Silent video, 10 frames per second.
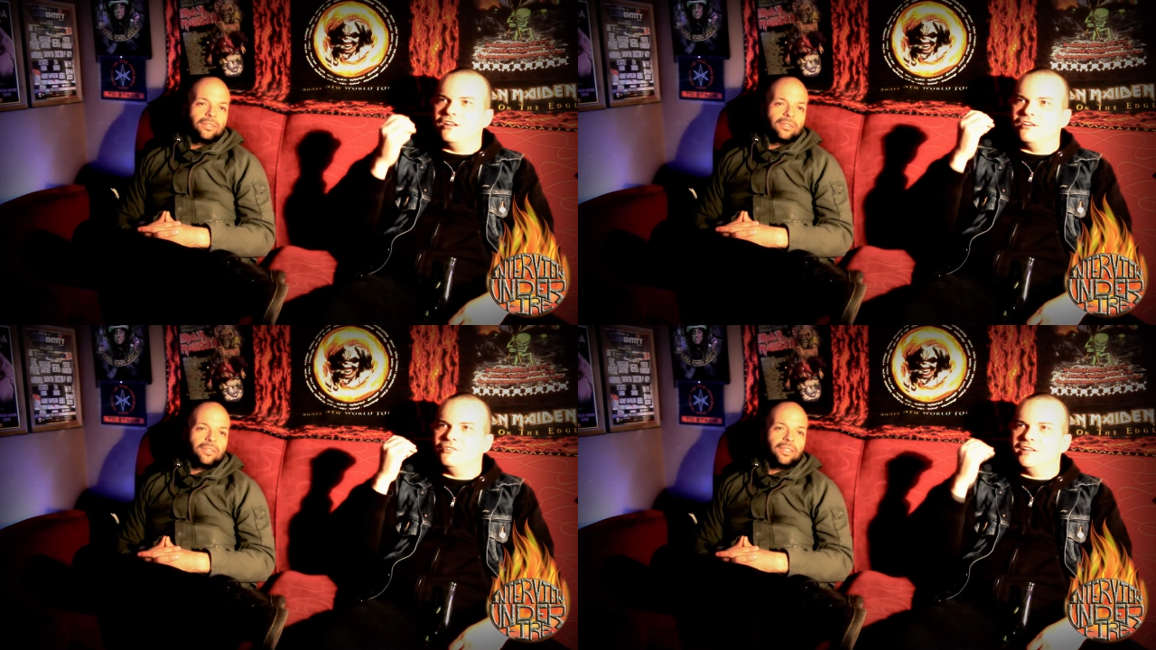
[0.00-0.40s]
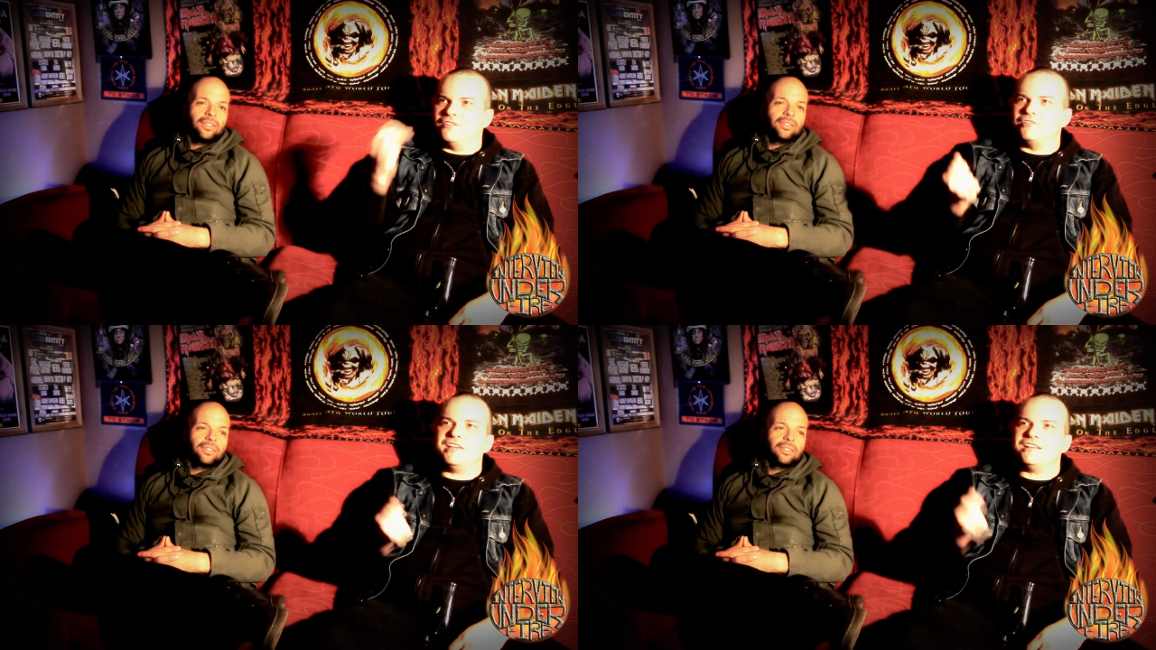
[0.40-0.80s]
Speaker 1: You know,
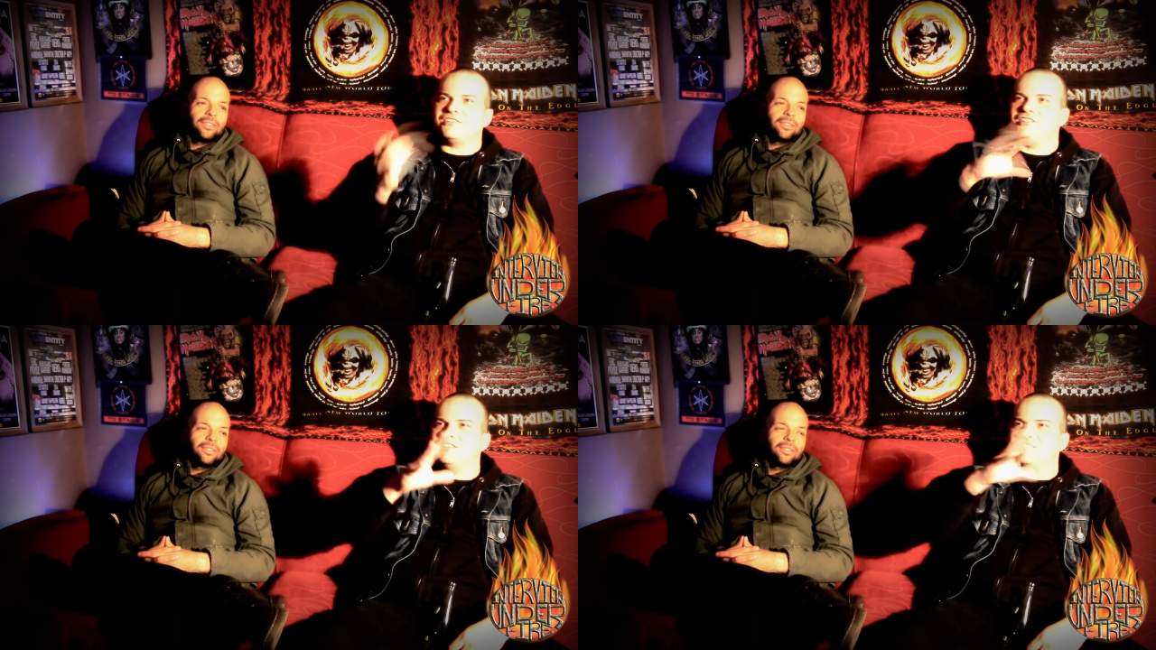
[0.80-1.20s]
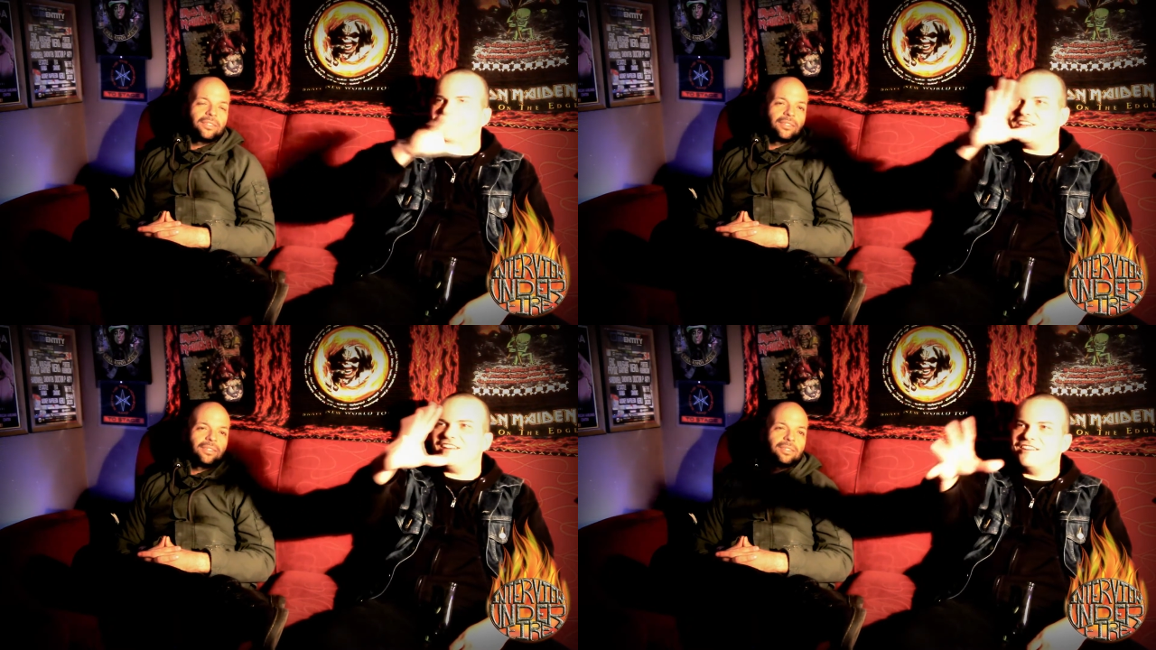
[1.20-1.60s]
like you can't see,
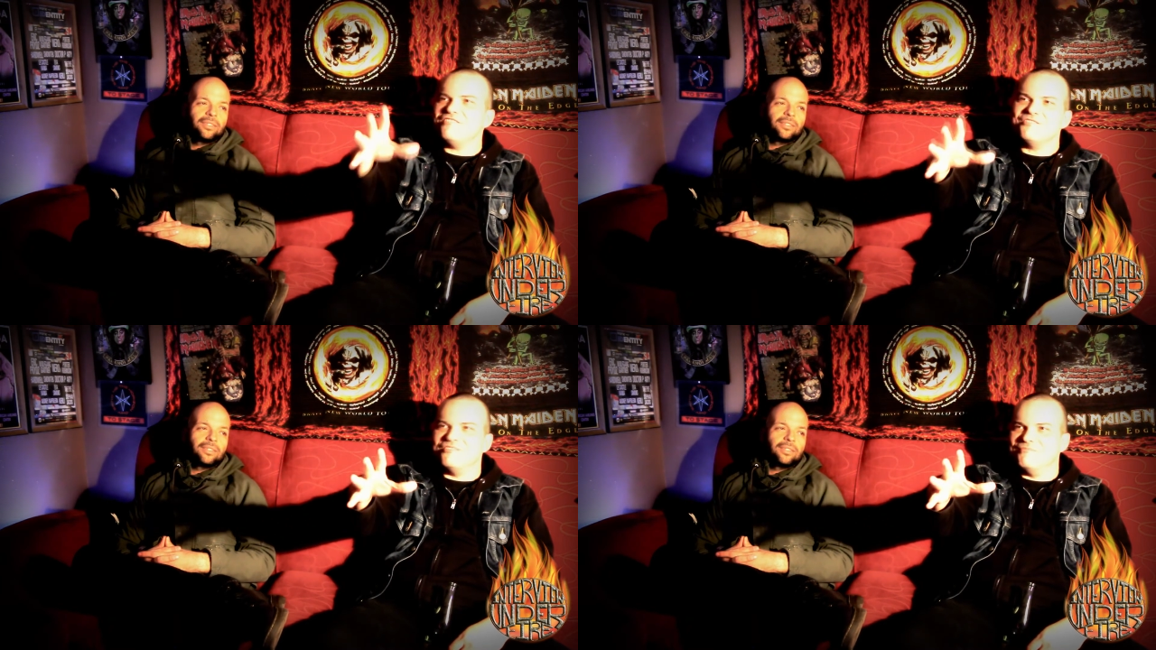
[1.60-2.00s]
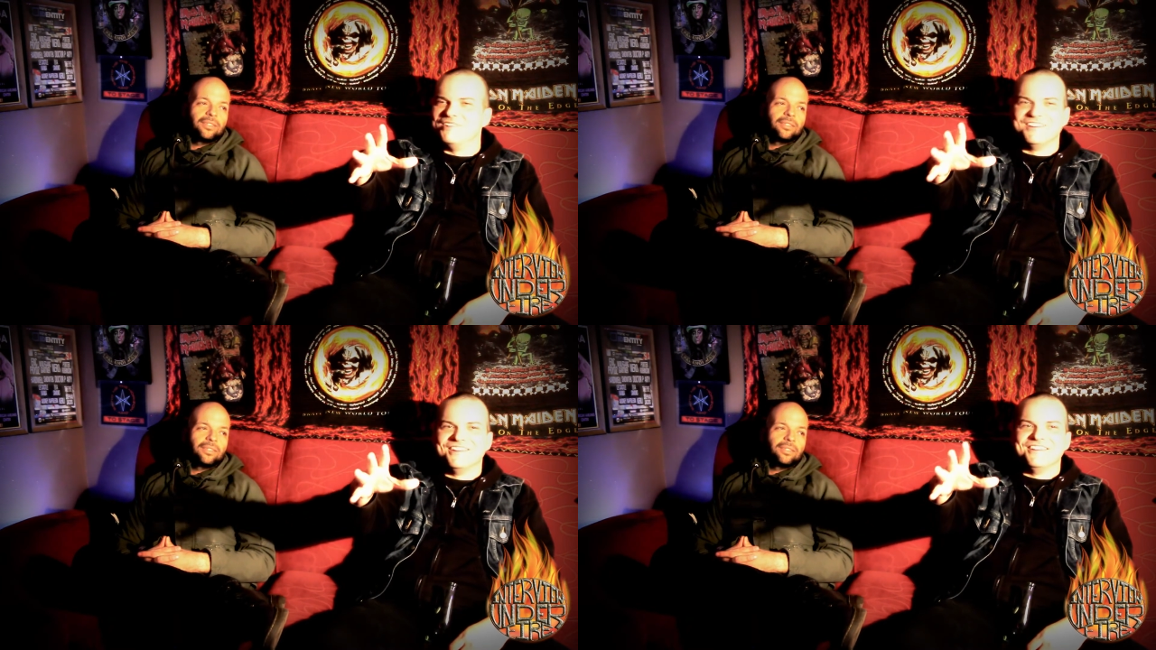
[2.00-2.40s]
you can't hear them
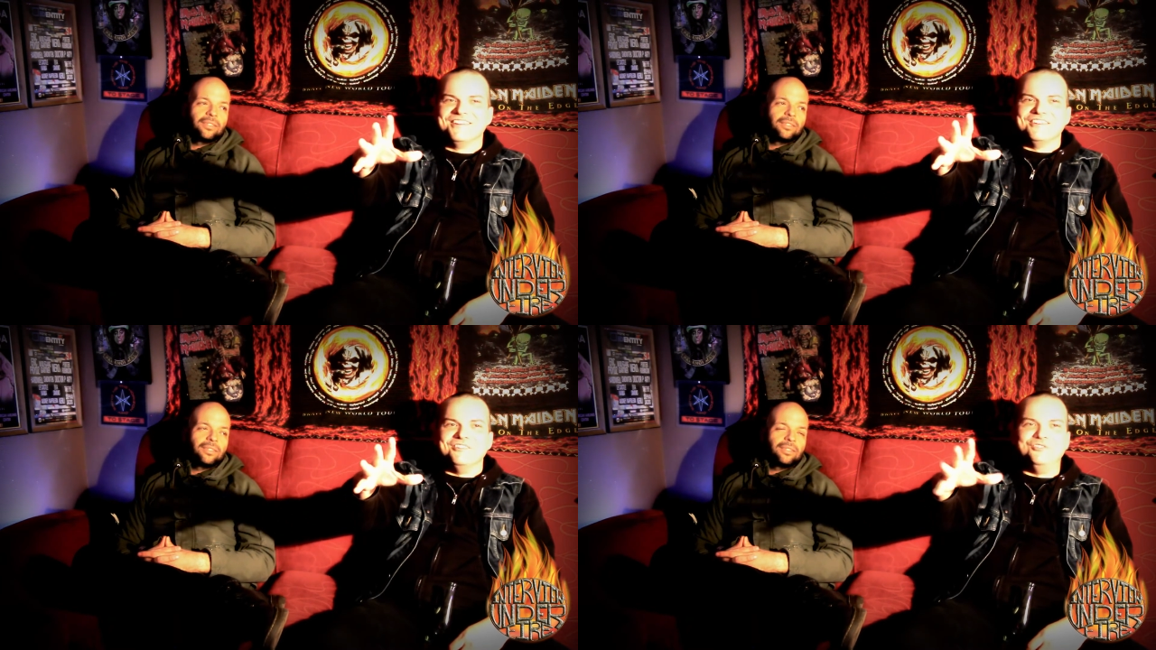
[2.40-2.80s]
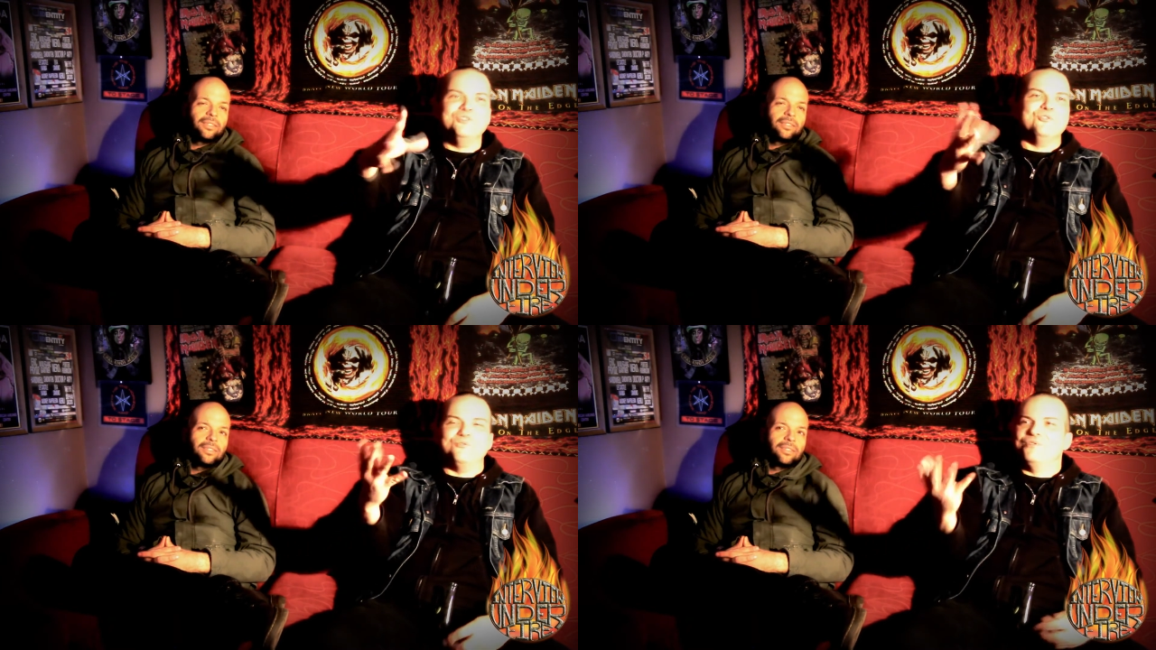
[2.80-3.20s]

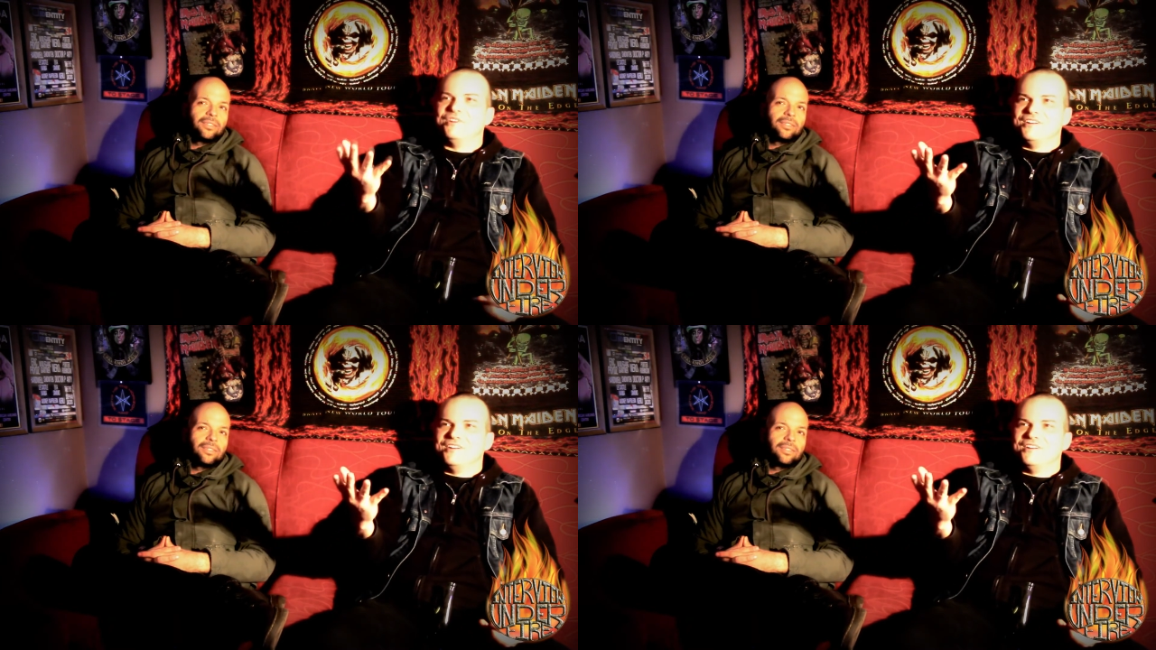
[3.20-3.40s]
do,